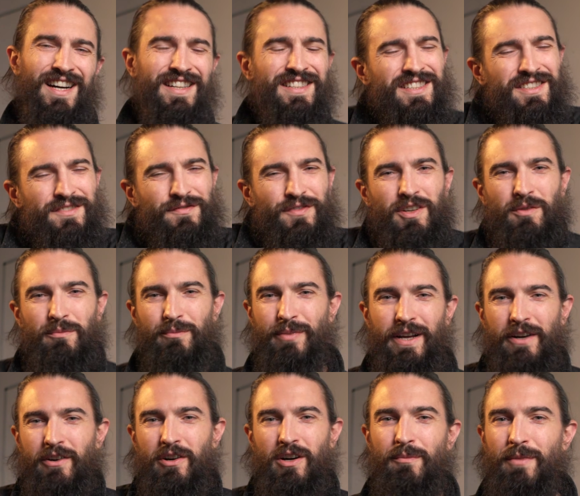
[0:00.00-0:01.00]
just felt
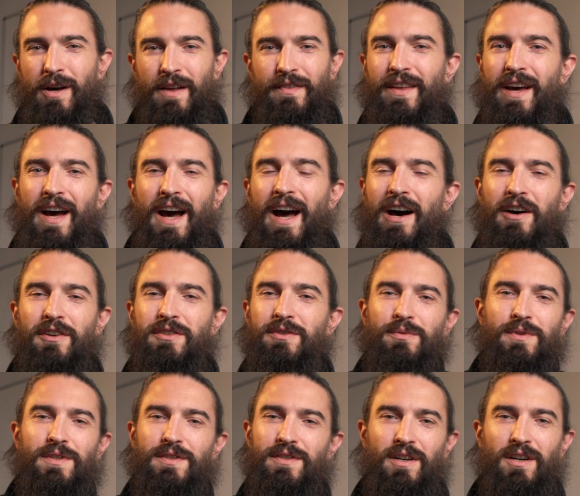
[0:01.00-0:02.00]
better about that house
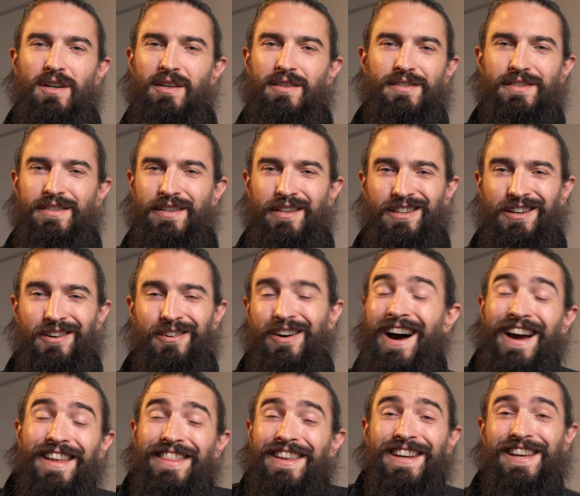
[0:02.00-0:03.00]
we saw in Zillow.
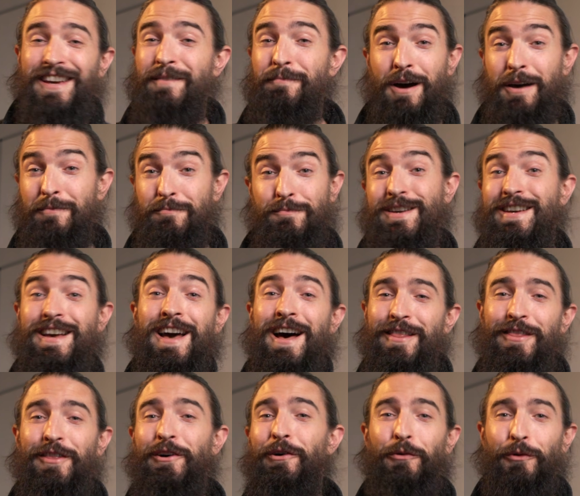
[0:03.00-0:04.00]
I think it might be
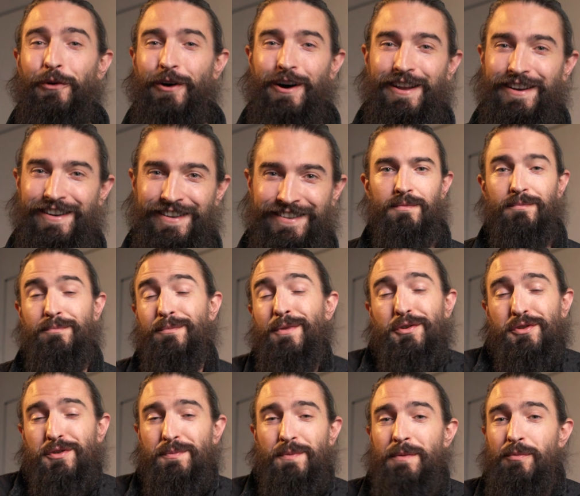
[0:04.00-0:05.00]
the one.
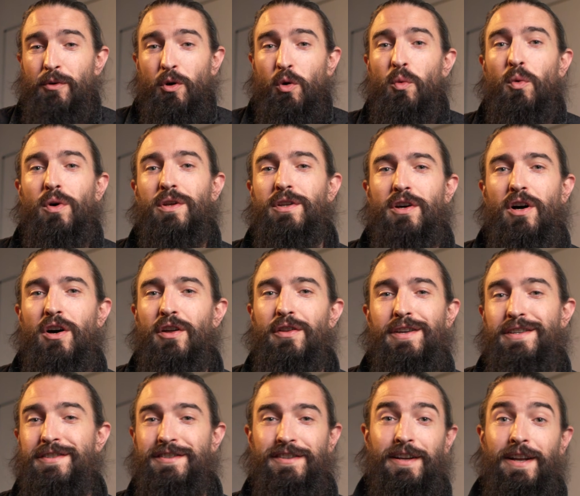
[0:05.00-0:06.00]
Most people would call
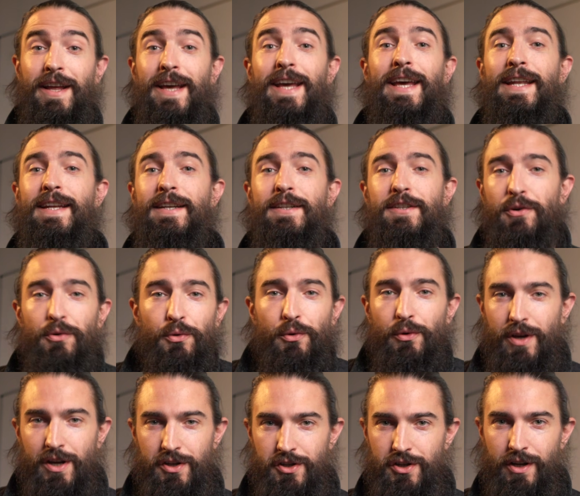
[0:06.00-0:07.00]
this an
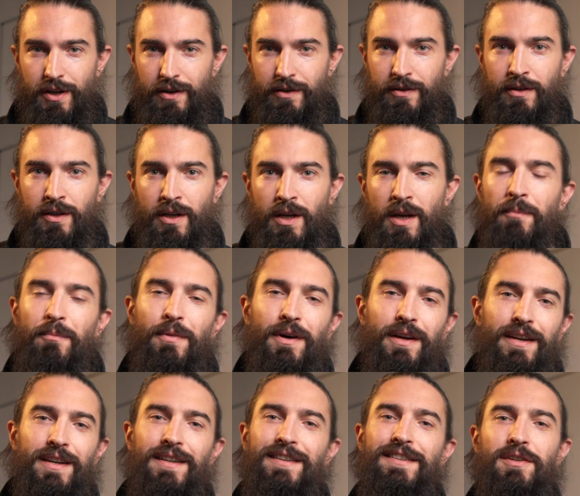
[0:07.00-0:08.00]
intuition.
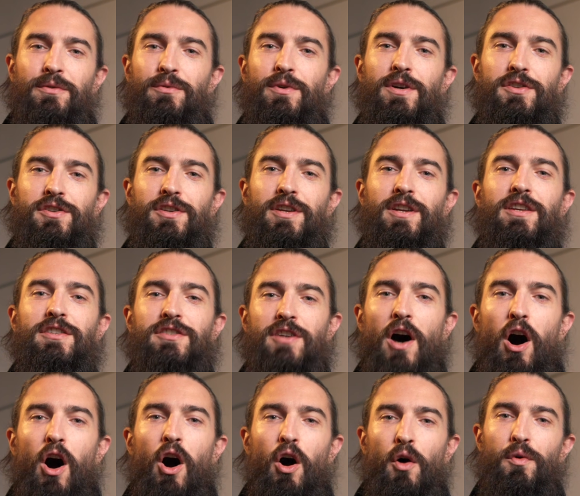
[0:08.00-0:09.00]
But intuition is
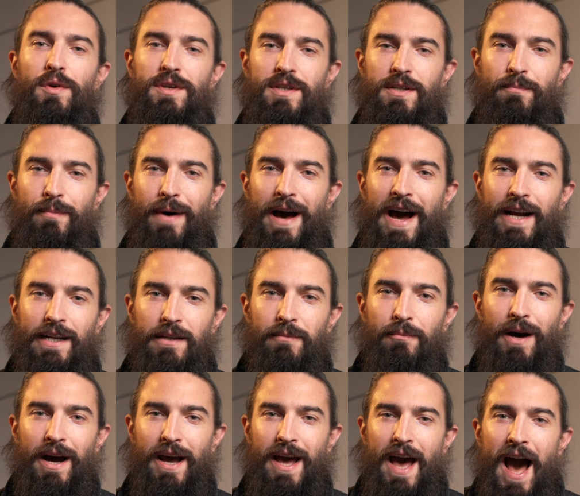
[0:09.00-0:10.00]
always backed
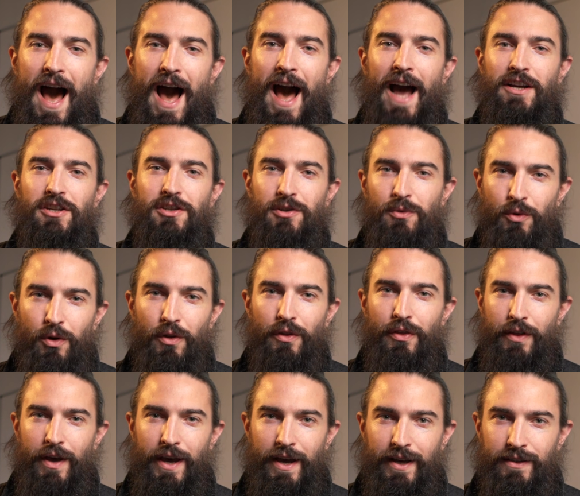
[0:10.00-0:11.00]
by actual
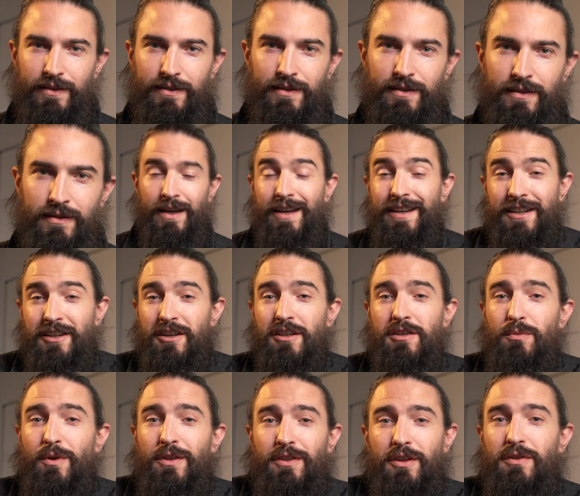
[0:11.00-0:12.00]
things. And
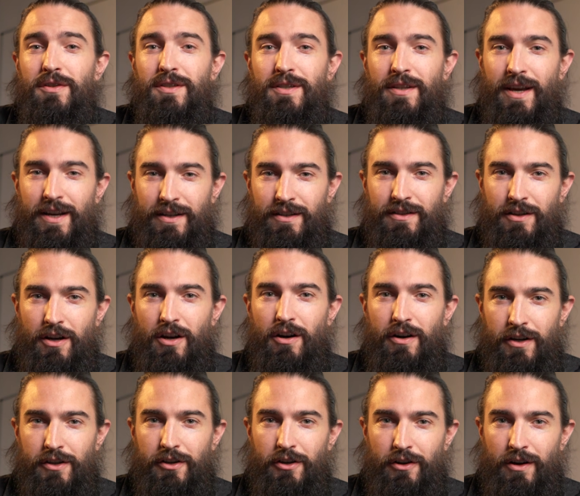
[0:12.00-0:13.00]
here's what those things
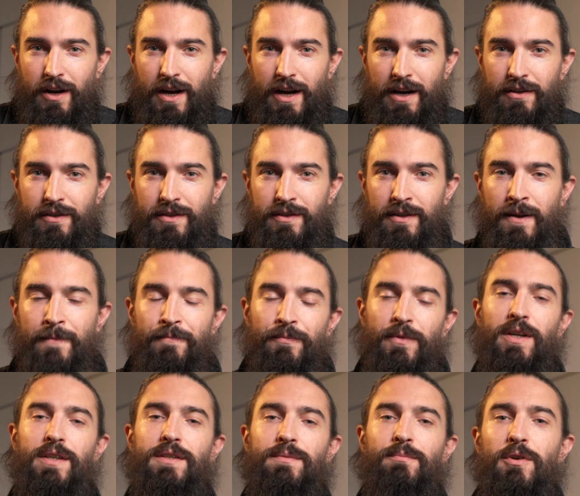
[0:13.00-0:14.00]
are in your house.
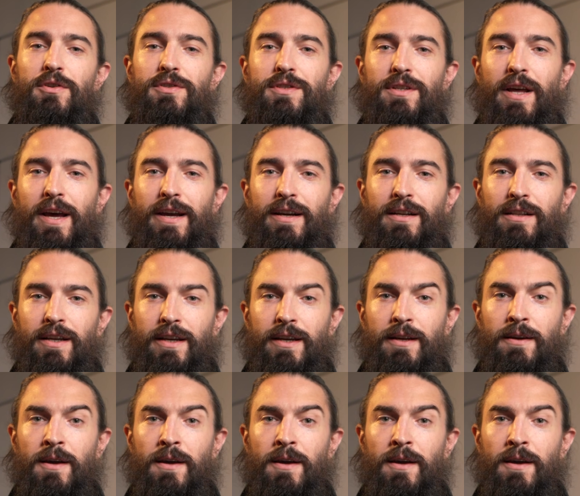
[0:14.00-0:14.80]
It's most likely